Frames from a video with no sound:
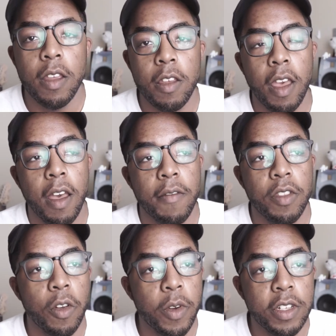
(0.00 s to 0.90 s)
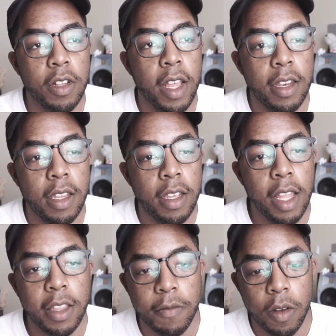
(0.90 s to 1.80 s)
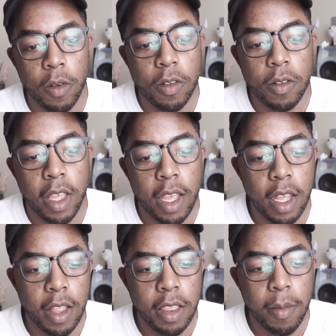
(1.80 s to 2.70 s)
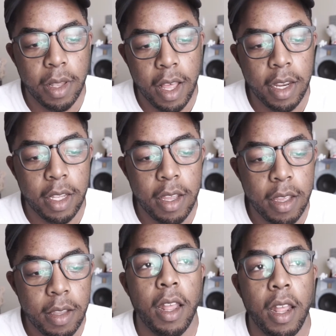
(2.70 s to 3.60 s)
You have the original idea, like the vocal and the melodic line,